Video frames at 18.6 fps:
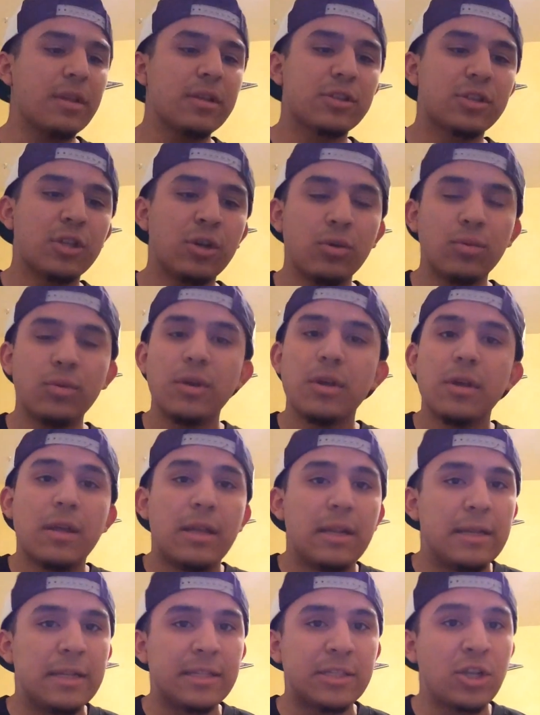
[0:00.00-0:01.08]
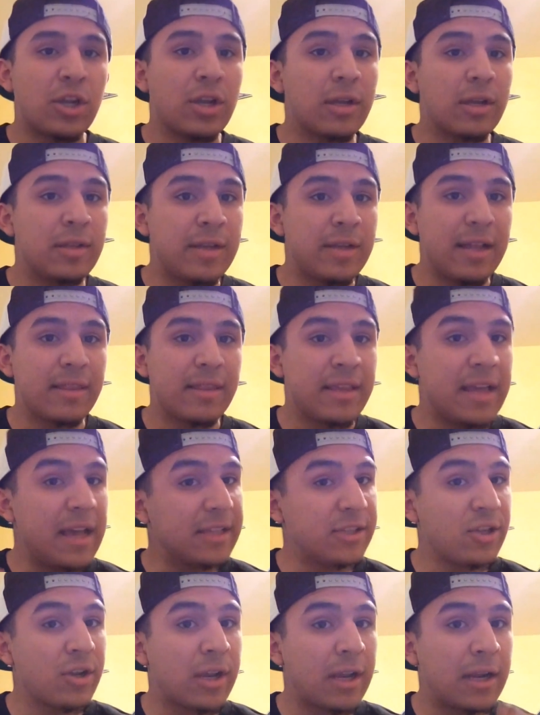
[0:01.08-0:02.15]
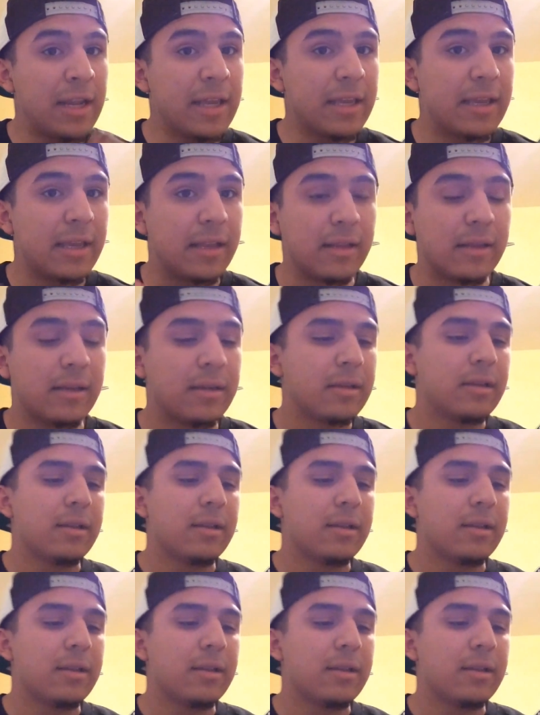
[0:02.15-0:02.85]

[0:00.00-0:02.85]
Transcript: So let's start. You gotta start clicking.